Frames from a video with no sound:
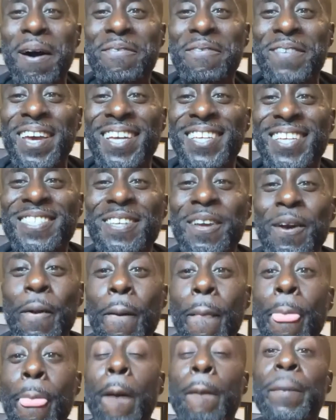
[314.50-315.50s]
face,
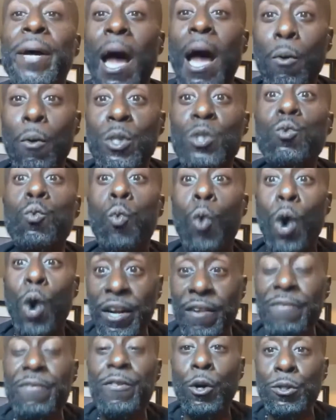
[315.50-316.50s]
but I was
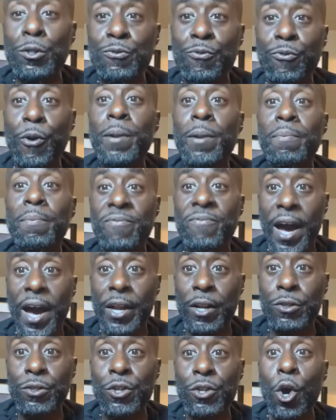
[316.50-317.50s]
one of those freedom
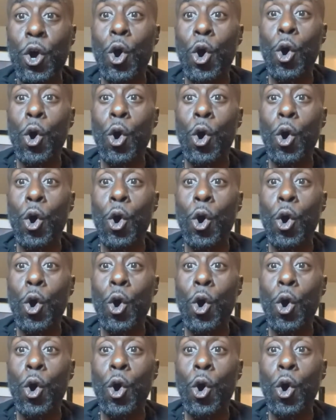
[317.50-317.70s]
fighters